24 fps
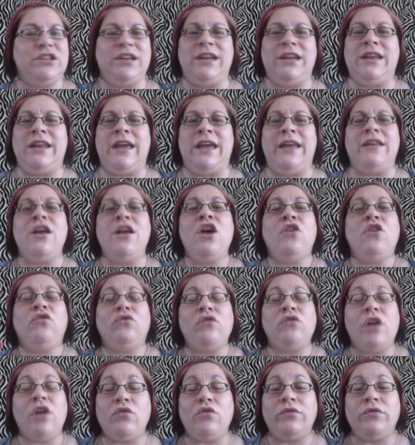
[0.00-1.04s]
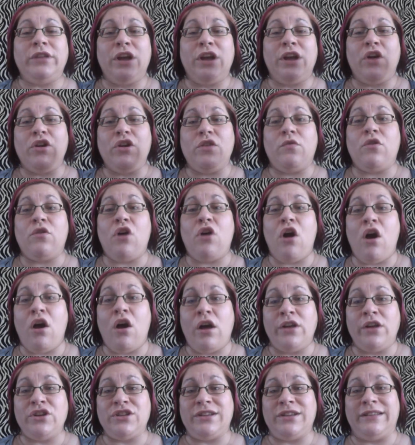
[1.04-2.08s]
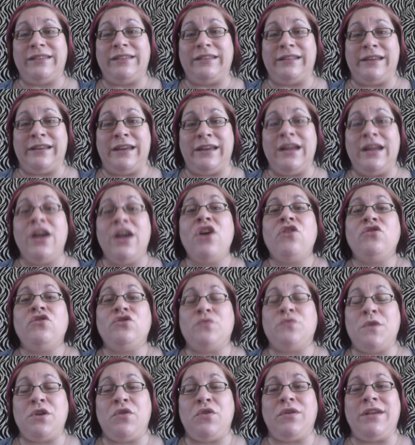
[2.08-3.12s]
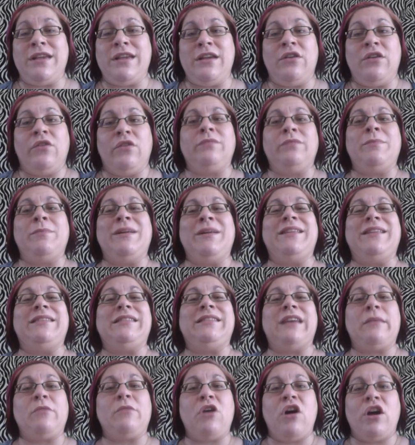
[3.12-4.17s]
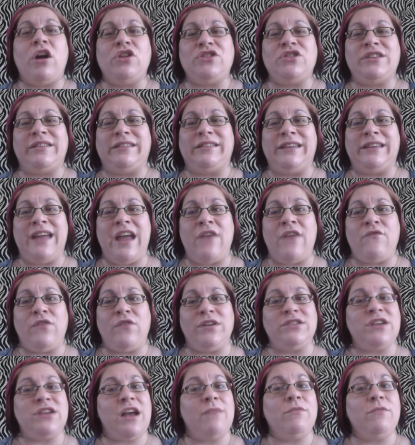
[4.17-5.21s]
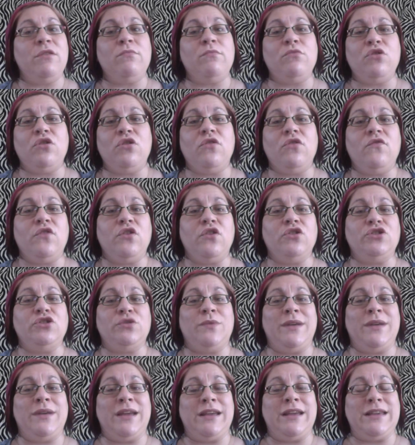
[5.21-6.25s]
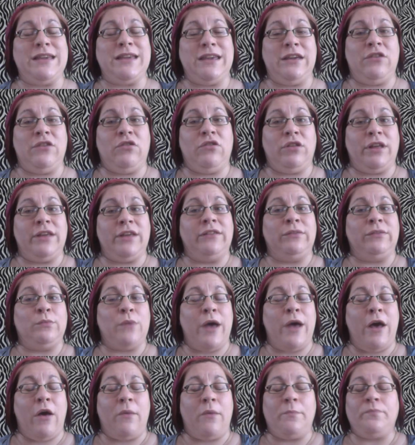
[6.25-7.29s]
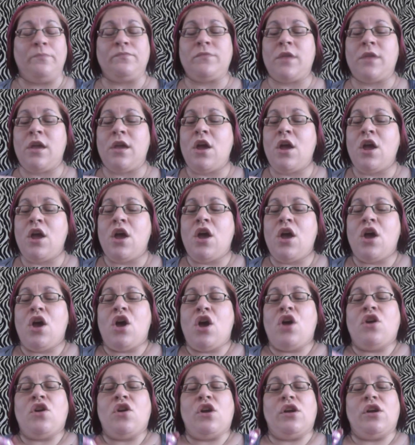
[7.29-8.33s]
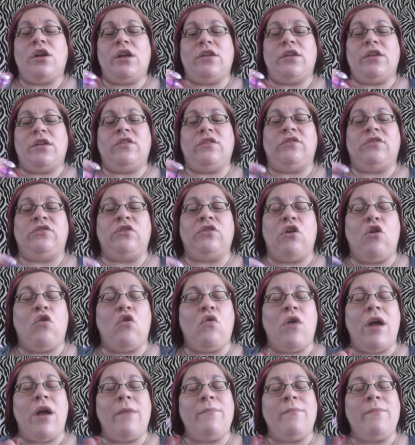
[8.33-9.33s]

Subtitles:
in. So not only are you consciously doing your Kegels, but subconsciously every time you move, you're doing a Kegel as well. So